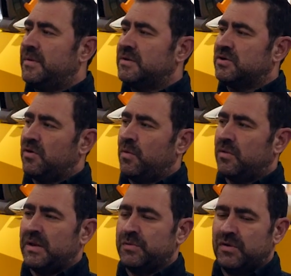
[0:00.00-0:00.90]
And so
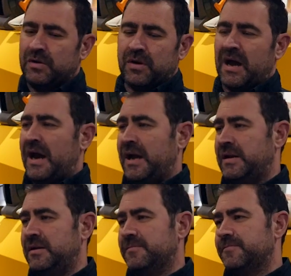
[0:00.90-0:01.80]
one lad was really good at
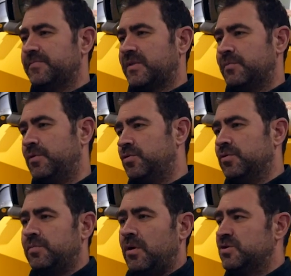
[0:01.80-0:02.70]
ironing, but
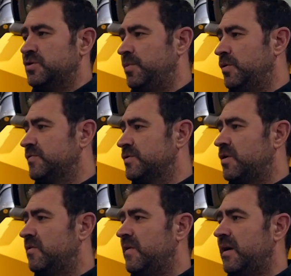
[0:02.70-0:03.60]
couldn't polish his boots for
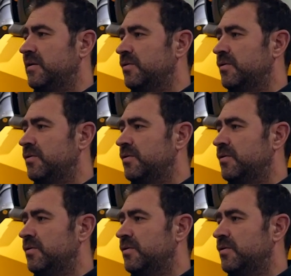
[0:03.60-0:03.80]
toffee.